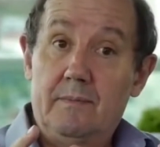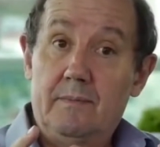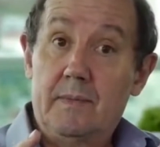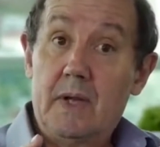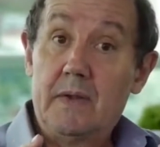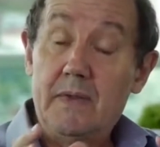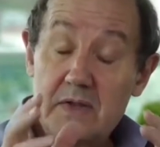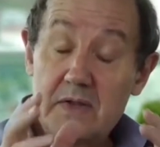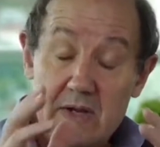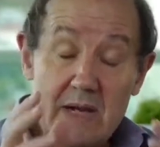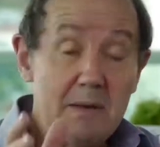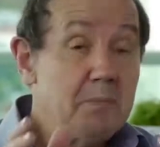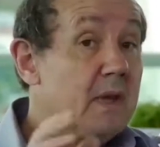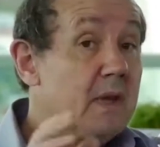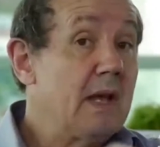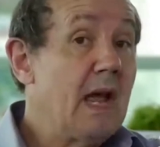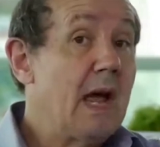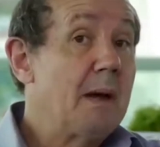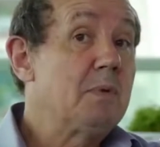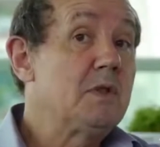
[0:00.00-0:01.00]
And the same thing
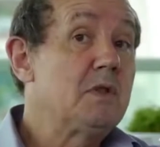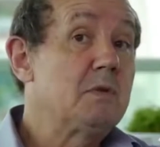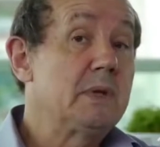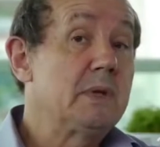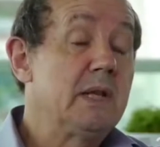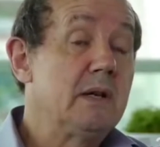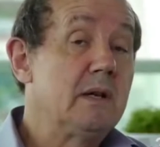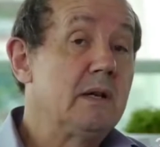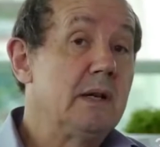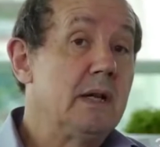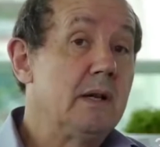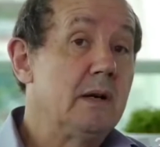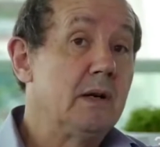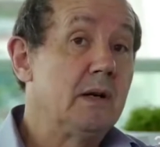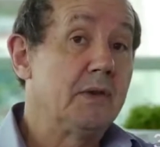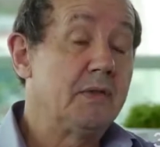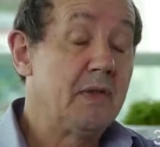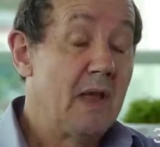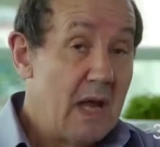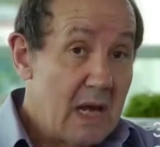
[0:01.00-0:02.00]
happens with the early
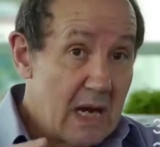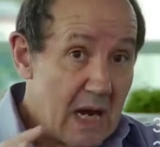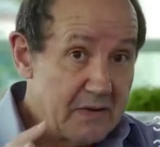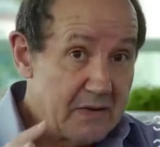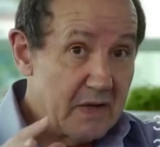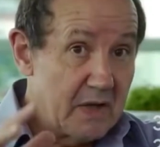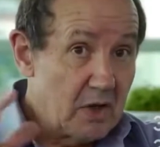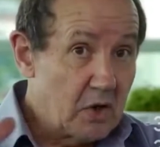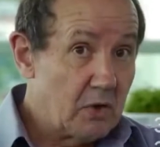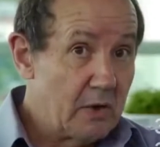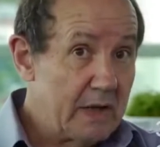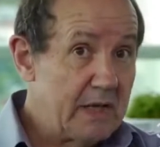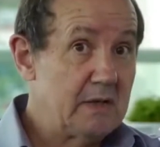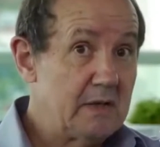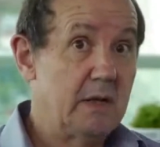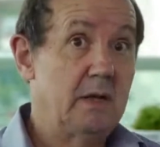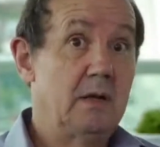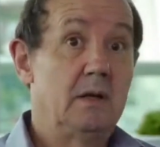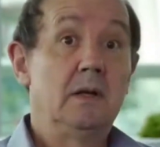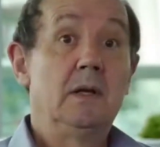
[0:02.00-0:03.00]
Earth. As it
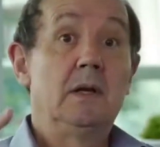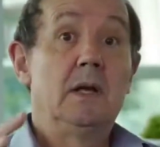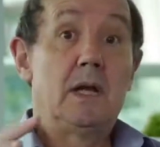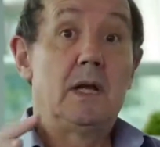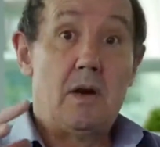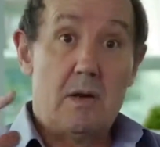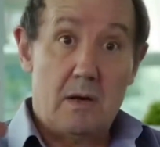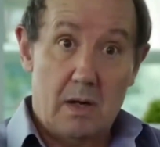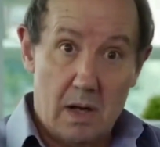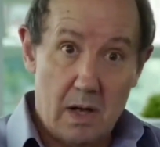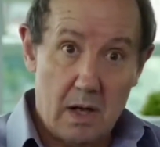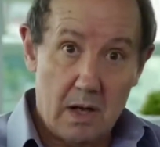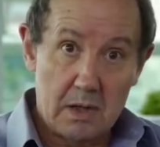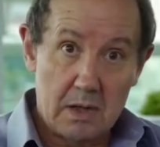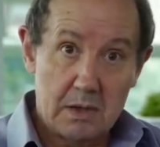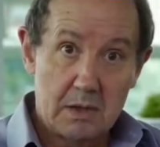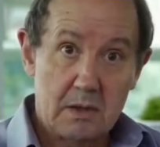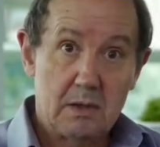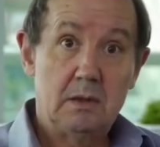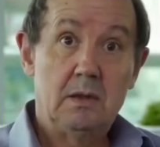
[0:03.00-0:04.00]
accreted, it got
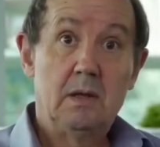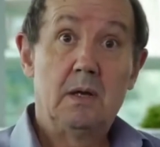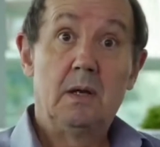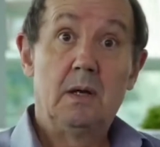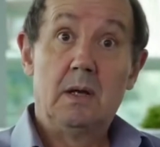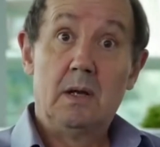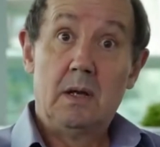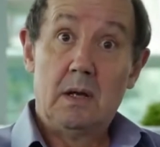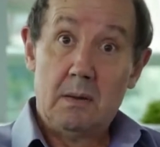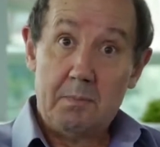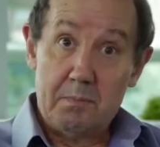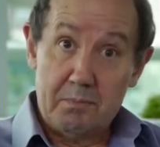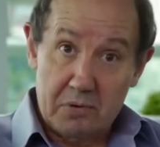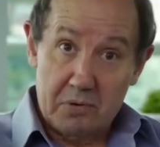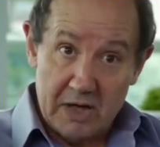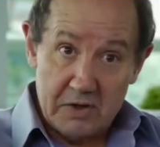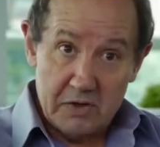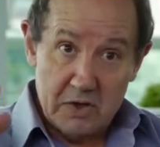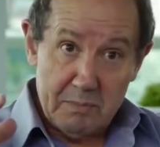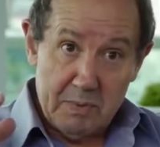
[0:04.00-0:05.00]
larger,
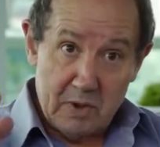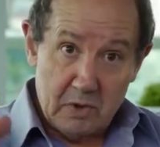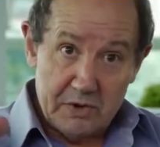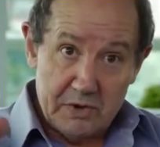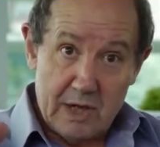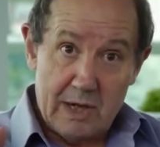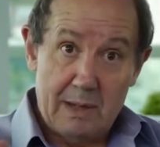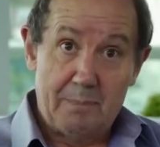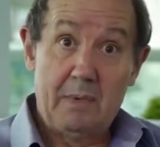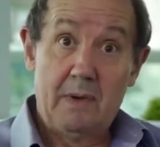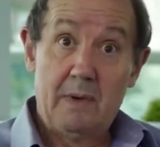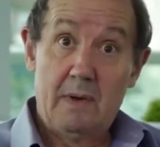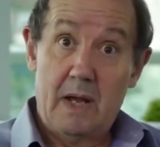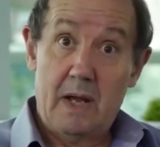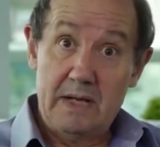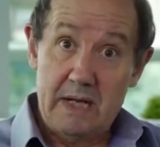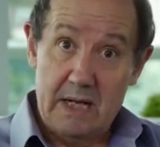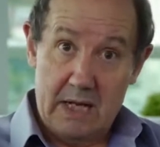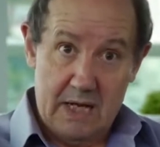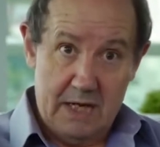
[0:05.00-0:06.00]
pressure built up
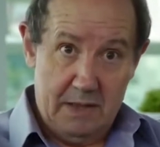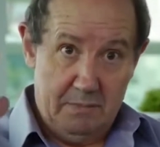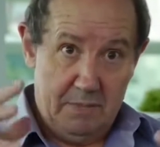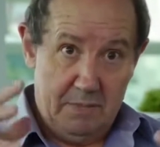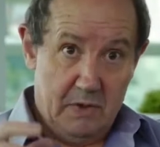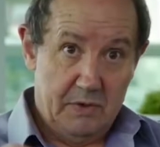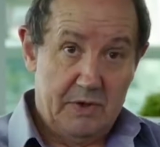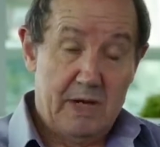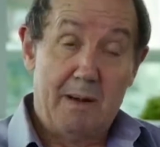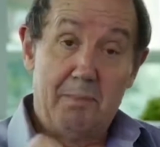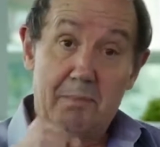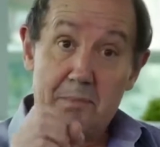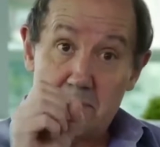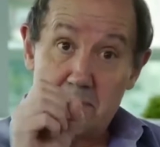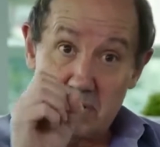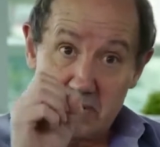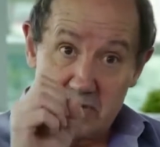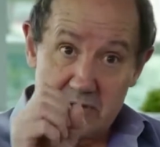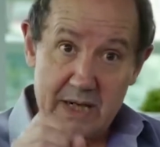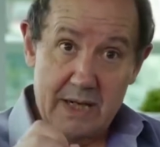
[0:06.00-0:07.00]
and heat built up,
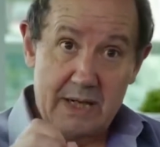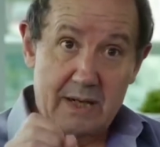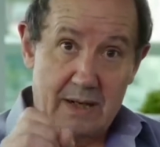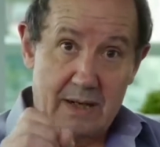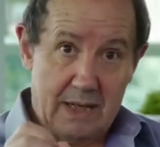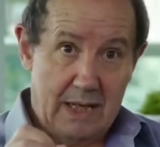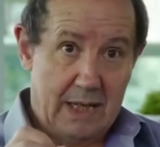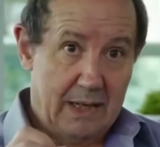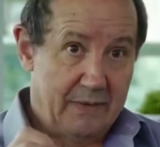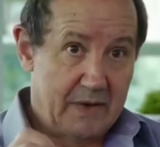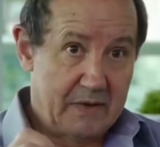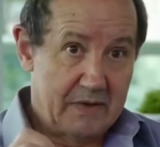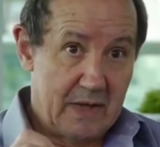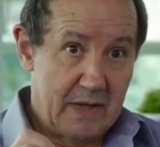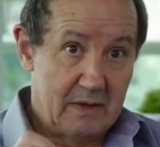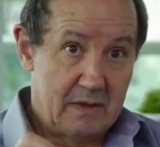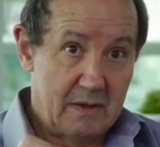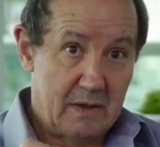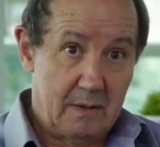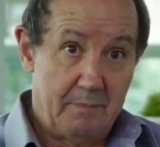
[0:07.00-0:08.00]
particularly at the
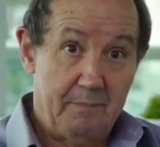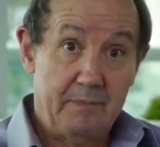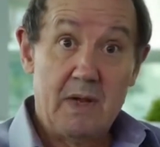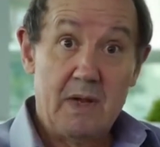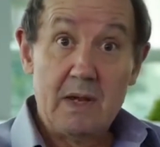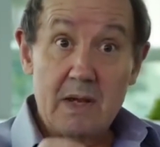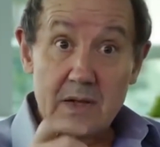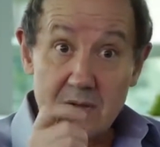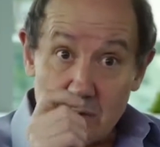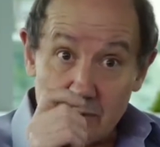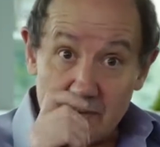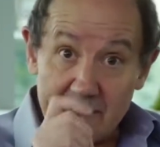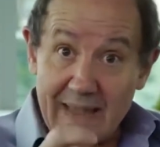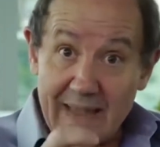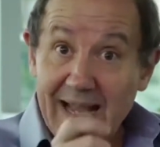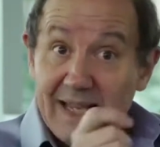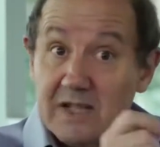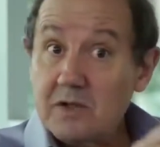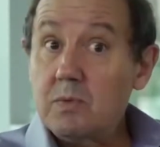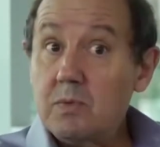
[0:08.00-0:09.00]
center. So
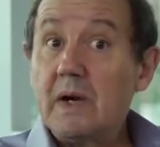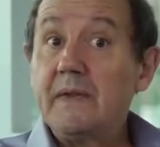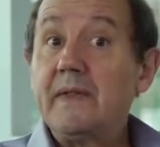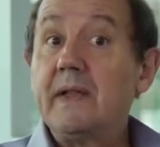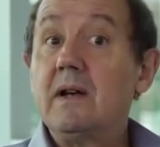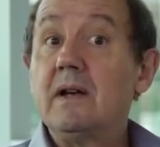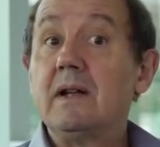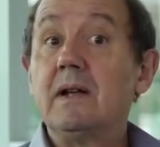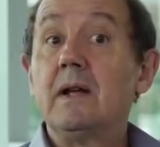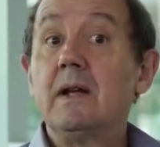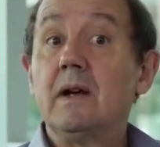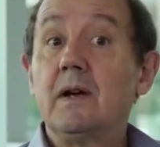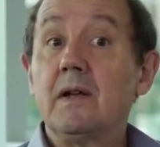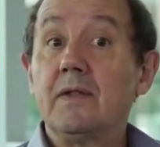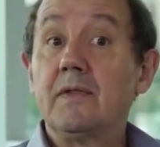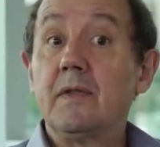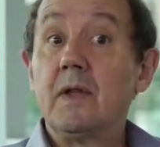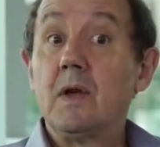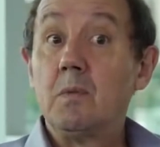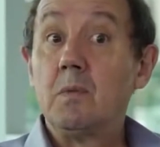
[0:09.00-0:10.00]
that's why the early
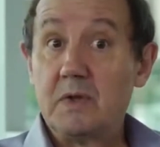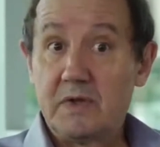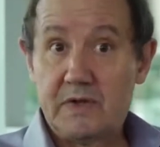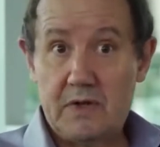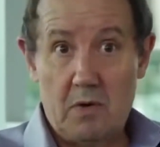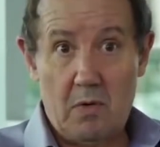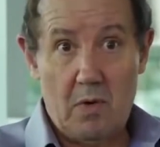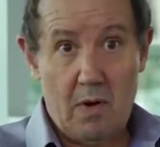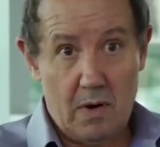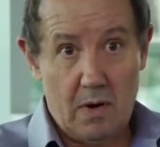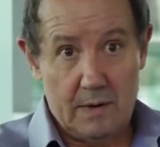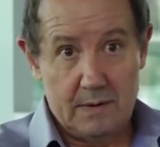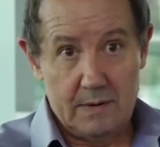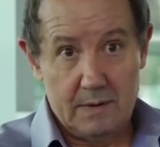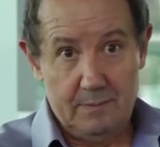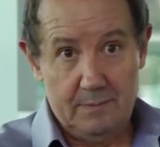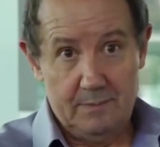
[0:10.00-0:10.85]
Earth was so hot.